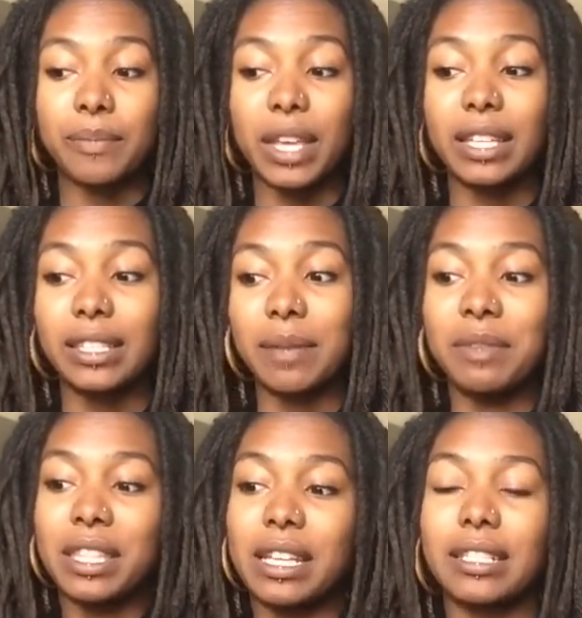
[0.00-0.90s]
It's
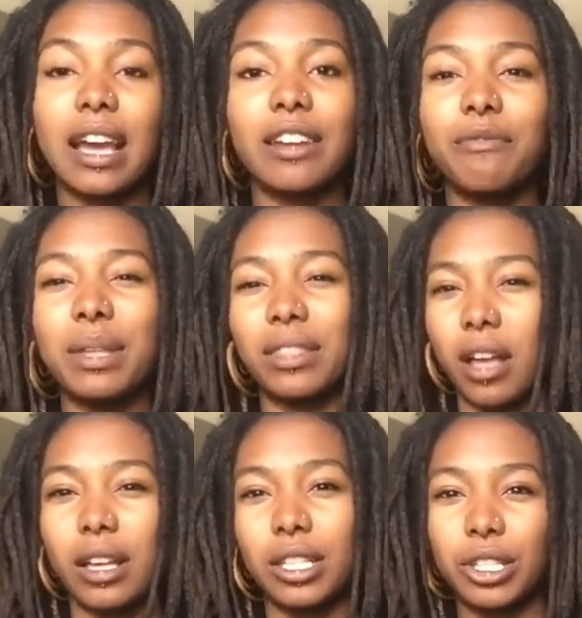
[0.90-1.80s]
something that's kind of been
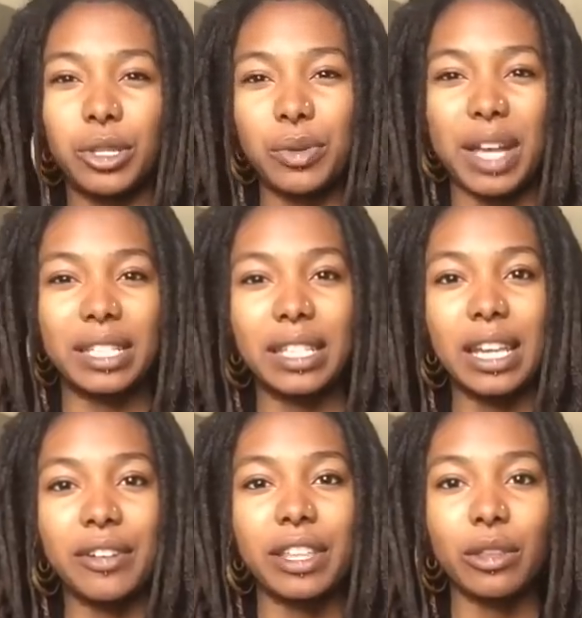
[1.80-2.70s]
lost to us
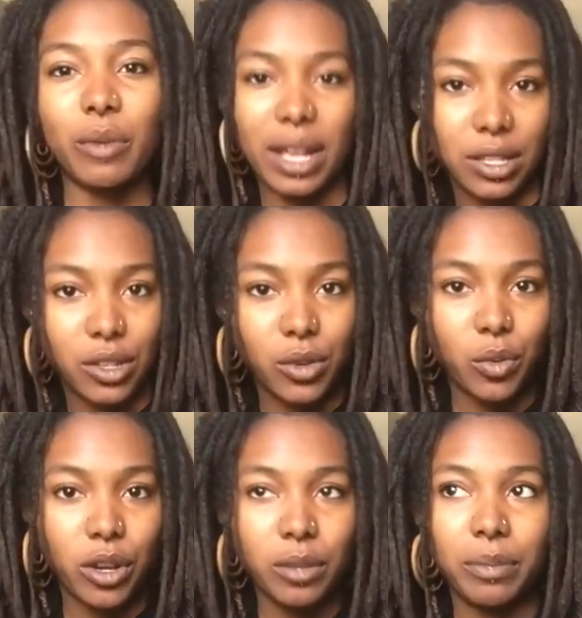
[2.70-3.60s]
here in the Western
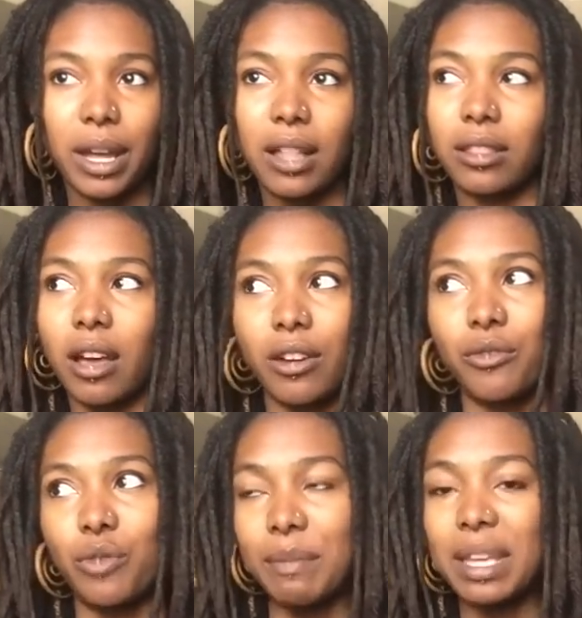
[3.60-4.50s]
world, but a lot
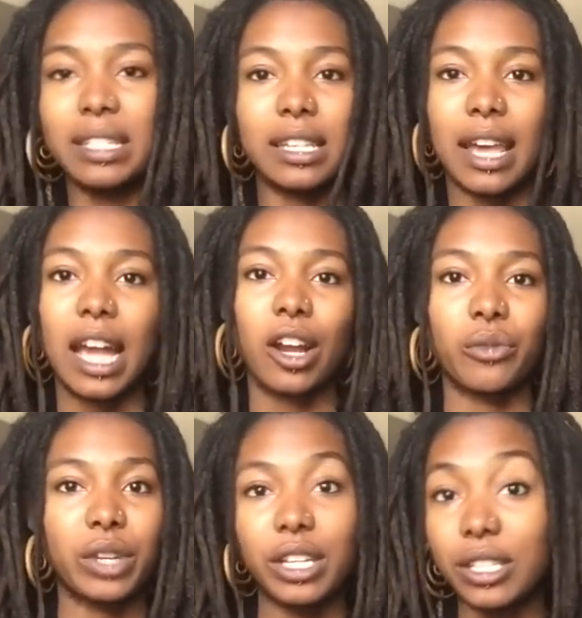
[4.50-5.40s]
of women today are
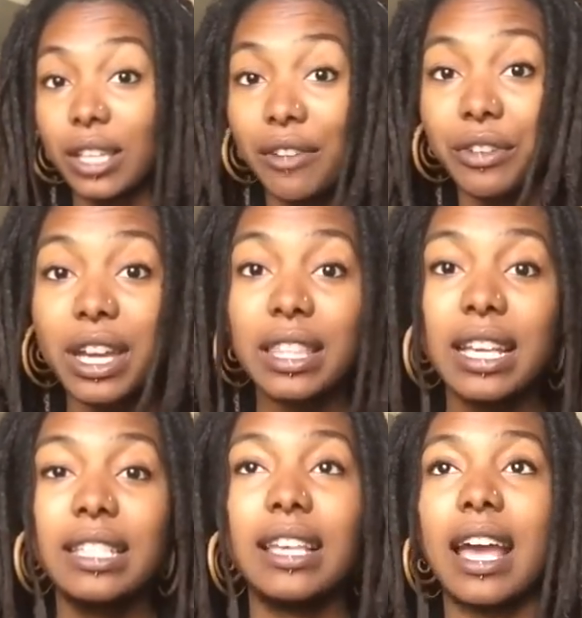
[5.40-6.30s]
rediscovering
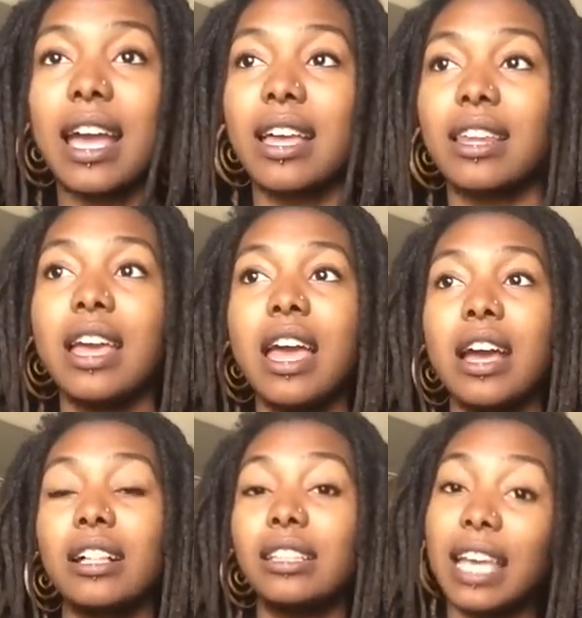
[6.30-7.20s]
this and
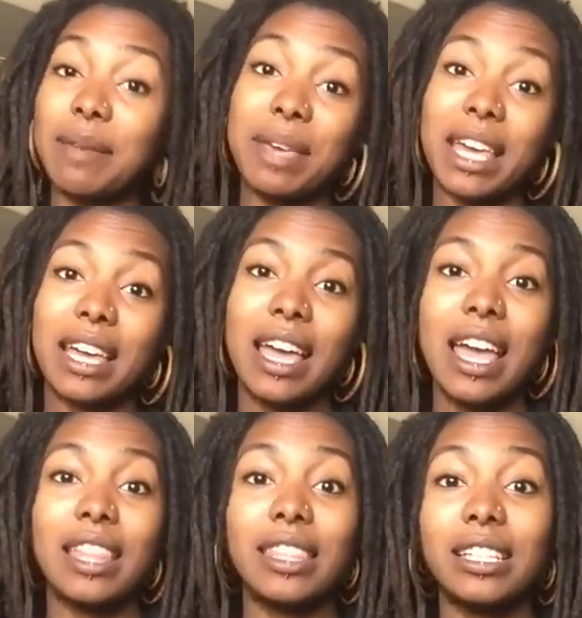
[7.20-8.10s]
claiming
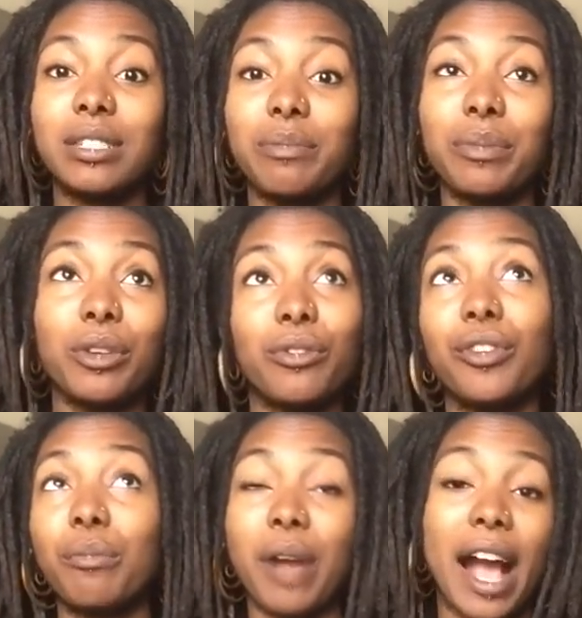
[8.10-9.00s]
this
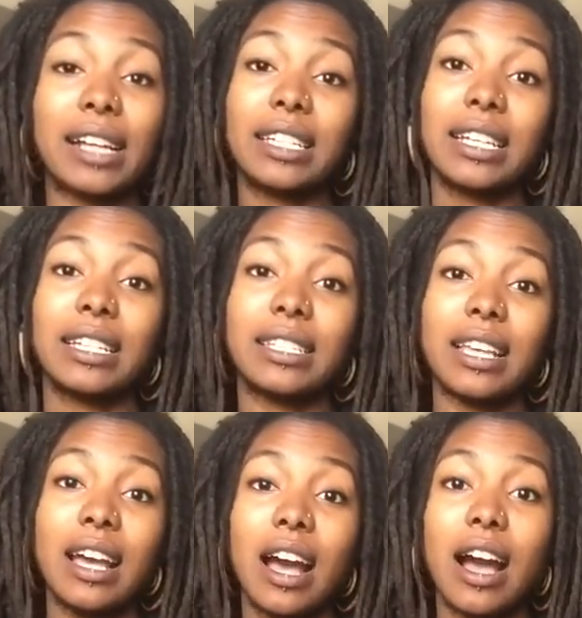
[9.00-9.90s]
beautiful practice
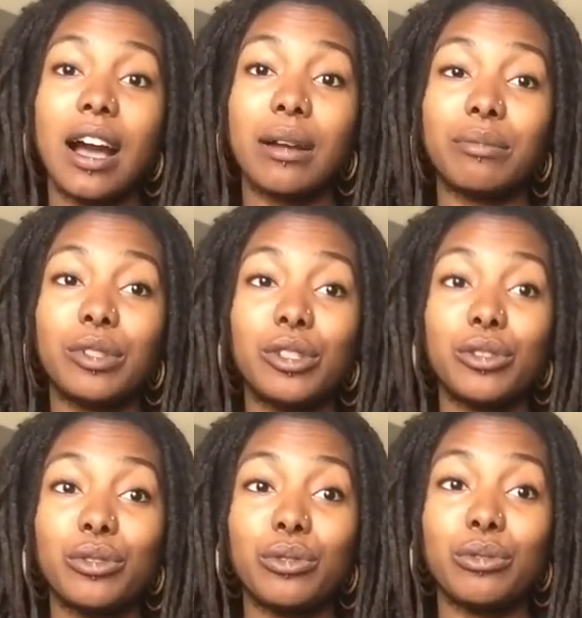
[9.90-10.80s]

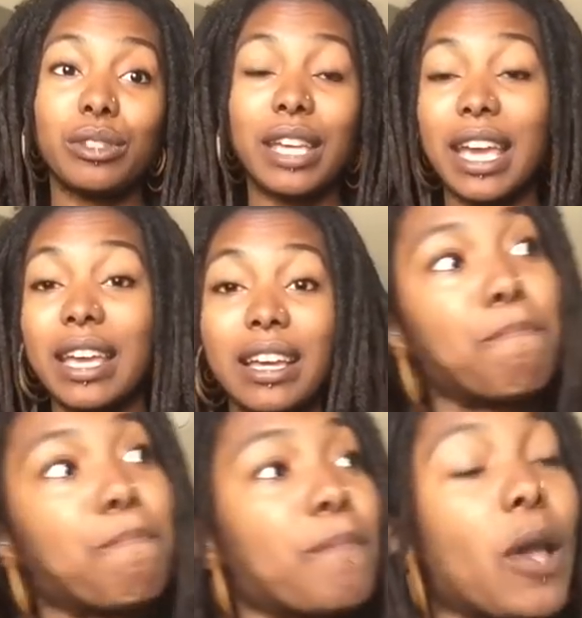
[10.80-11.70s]
to take
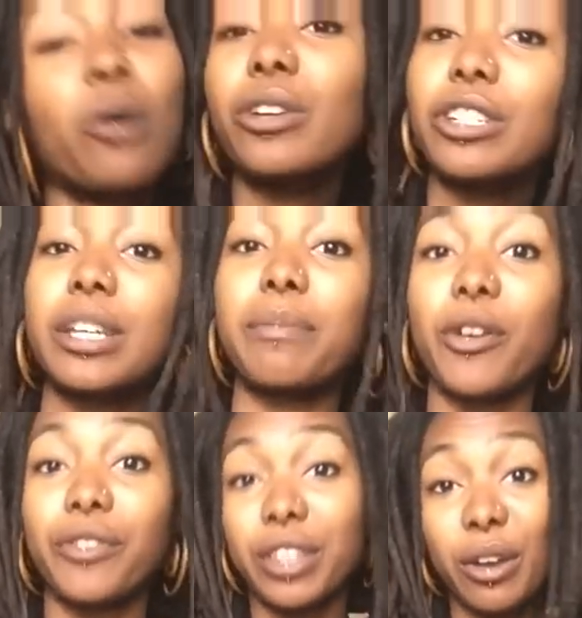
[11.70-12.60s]
ownership
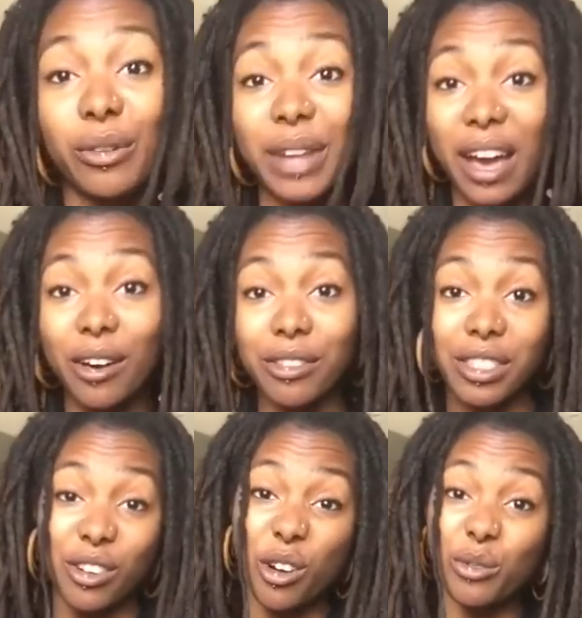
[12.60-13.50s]
over their own health
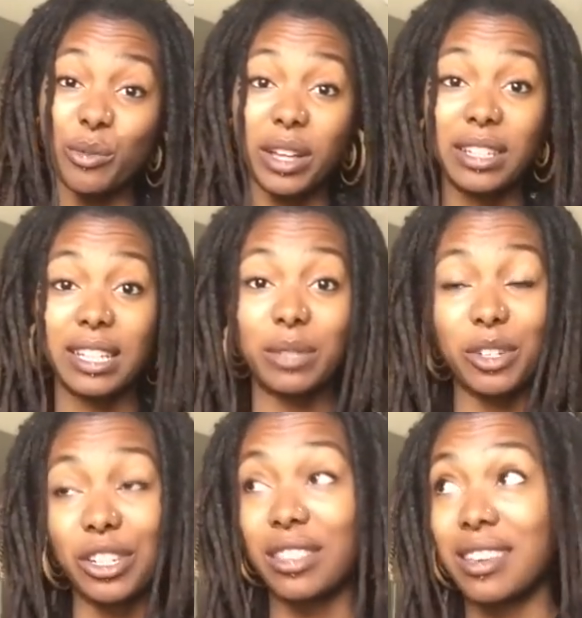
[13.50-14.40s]
and their own wellness,
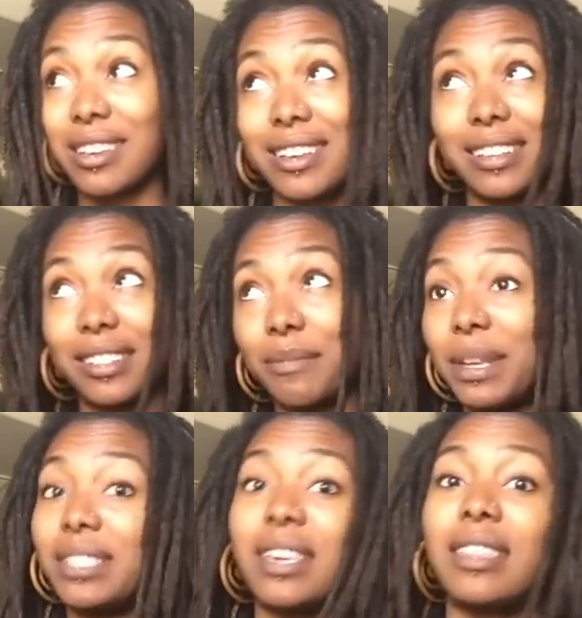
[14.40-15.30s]
which I think is an
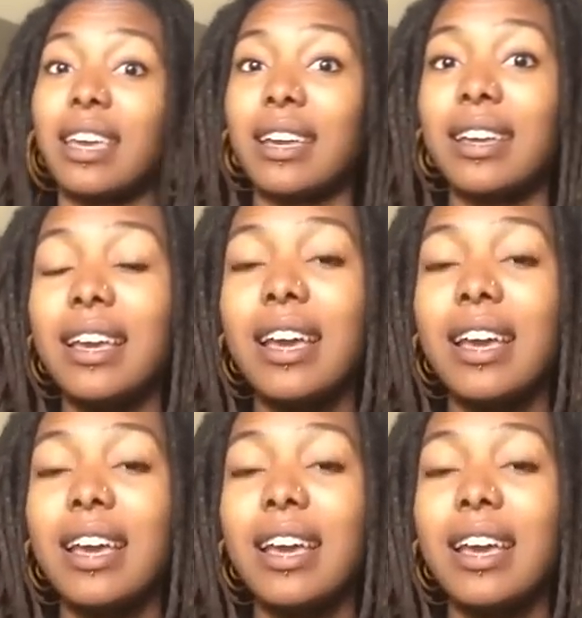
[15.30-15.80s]
amazing thing.